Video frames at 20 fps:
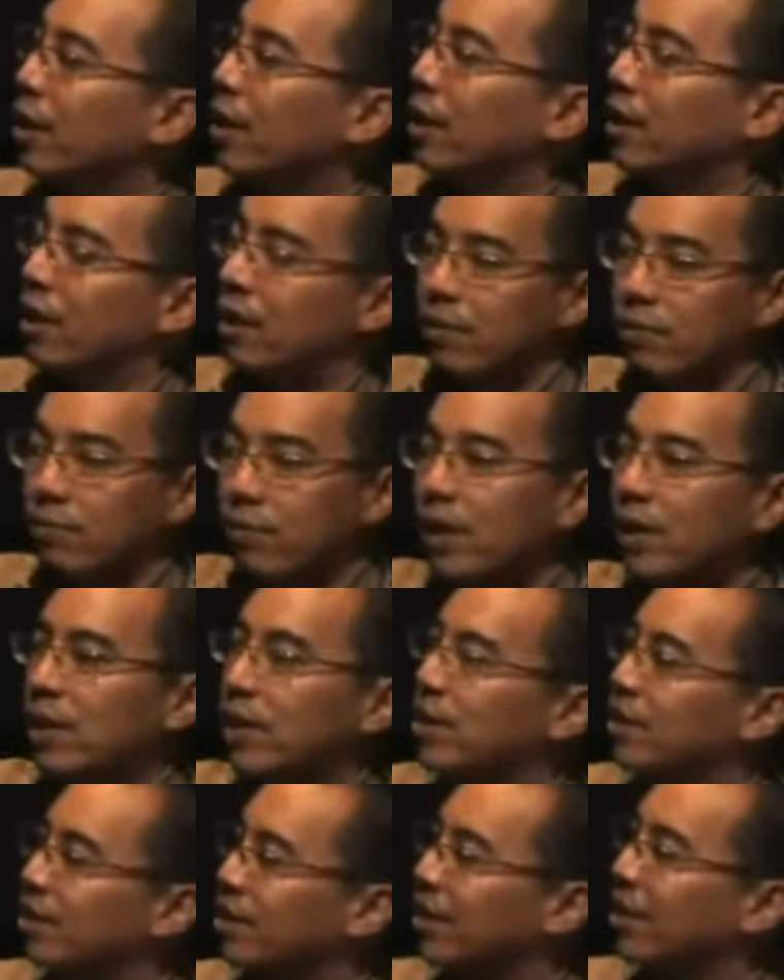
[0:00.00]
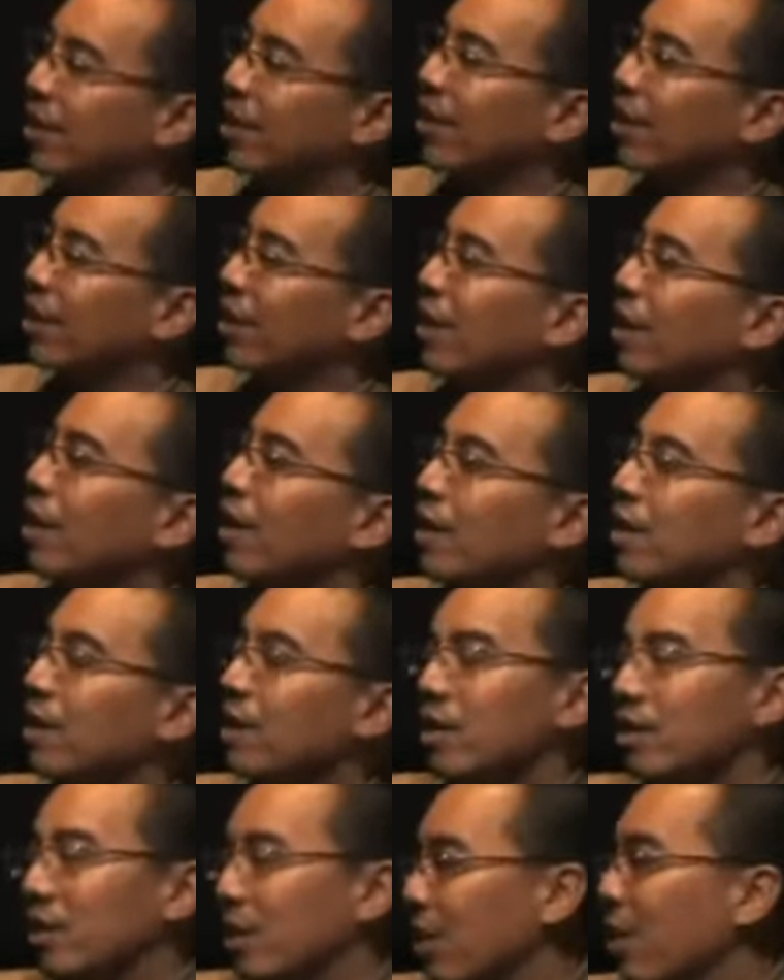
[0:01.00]
and then we list, and
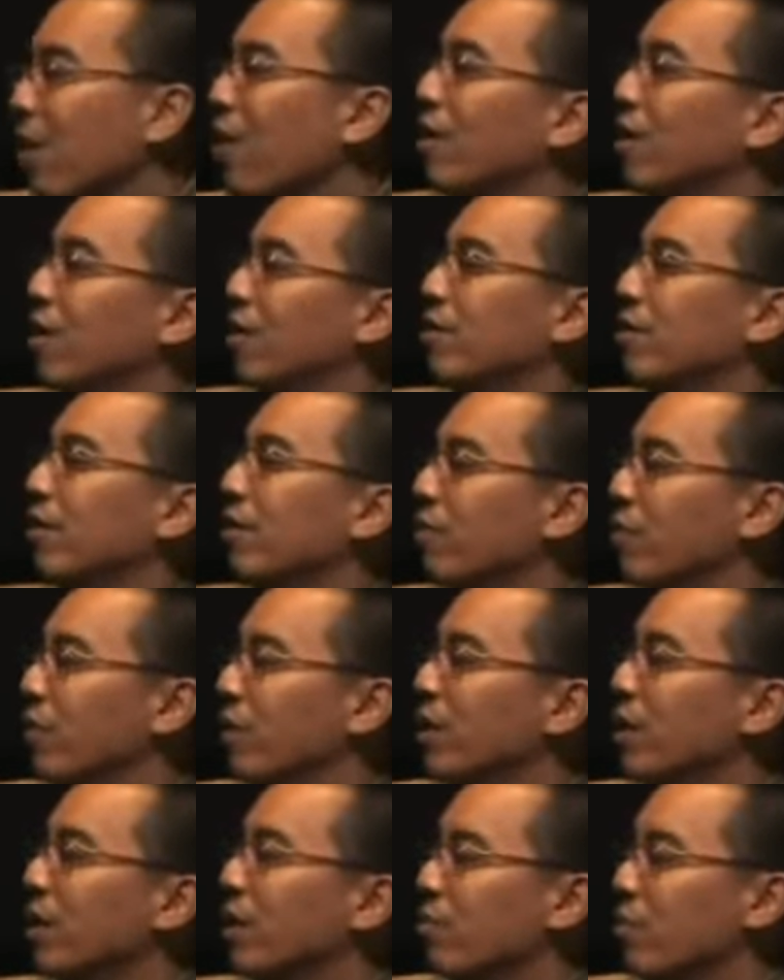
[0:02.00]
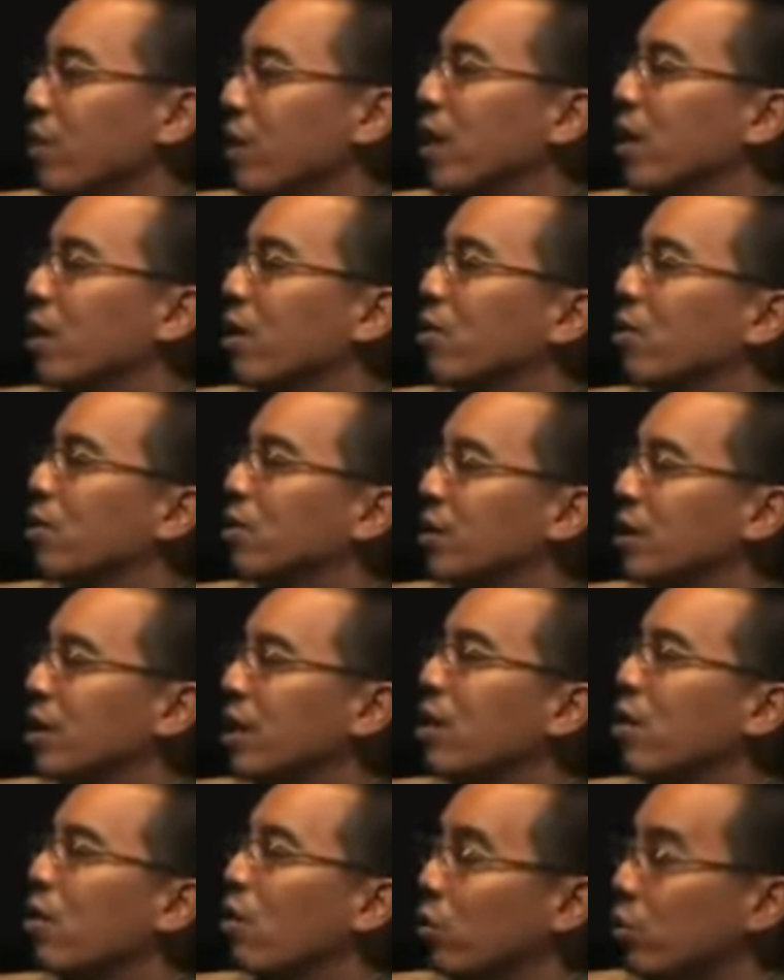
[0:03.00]
there's a lot of things that we cannot
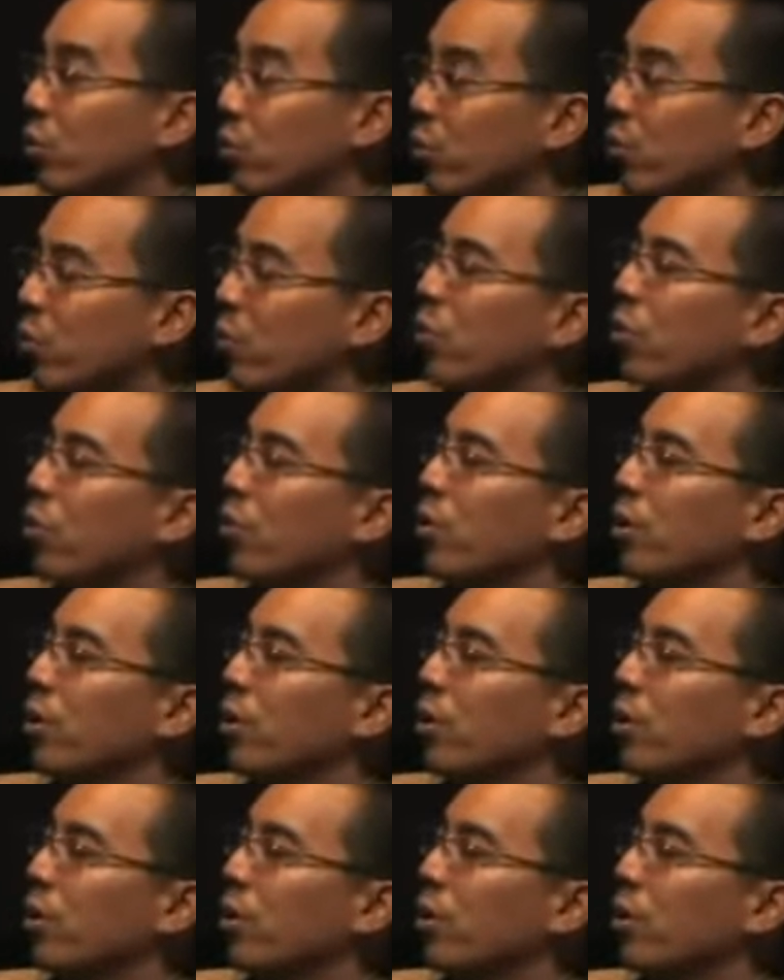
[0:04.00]
say or do.